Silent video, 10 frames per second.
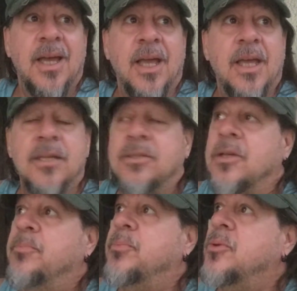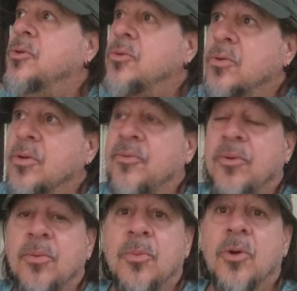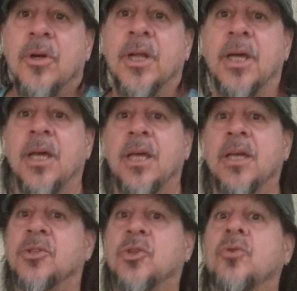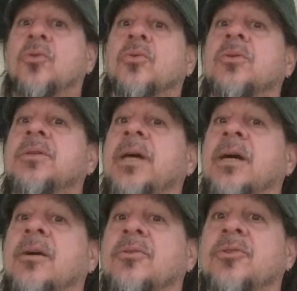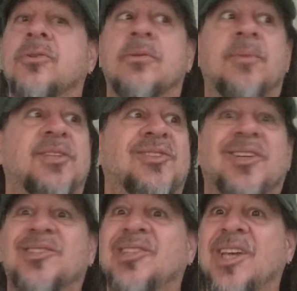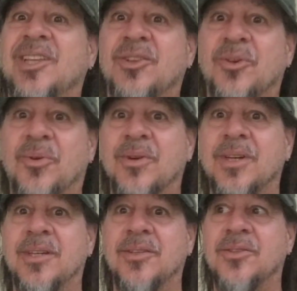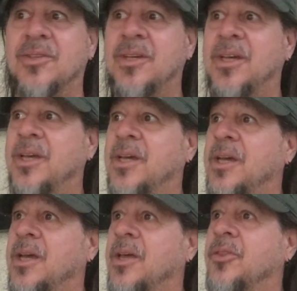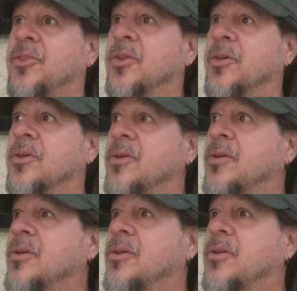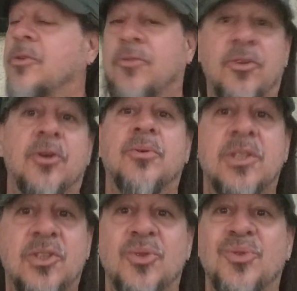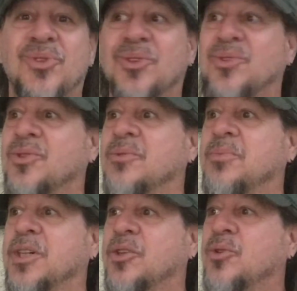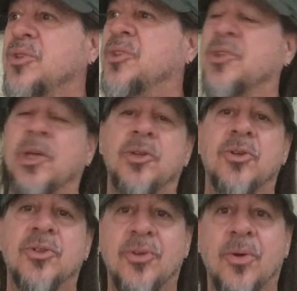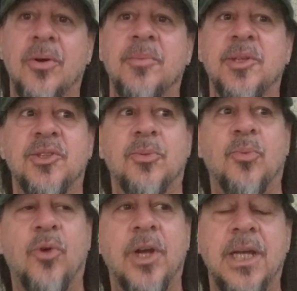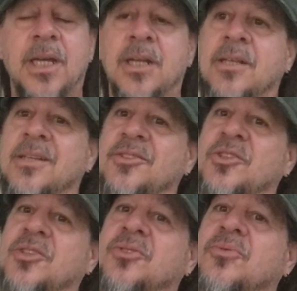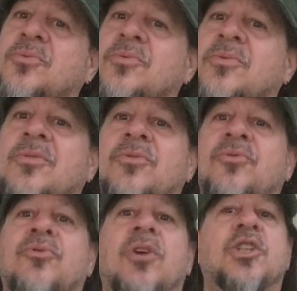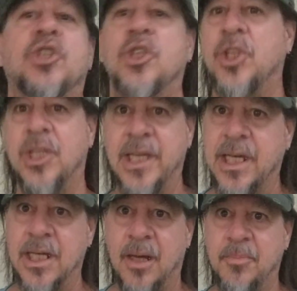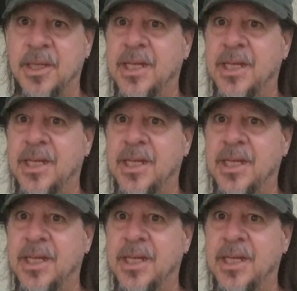It's a beautiful morning. It's cooled down to about 16 degrees. The very soon there's going to be a good thunderstorm and some rain and just freshen the day up.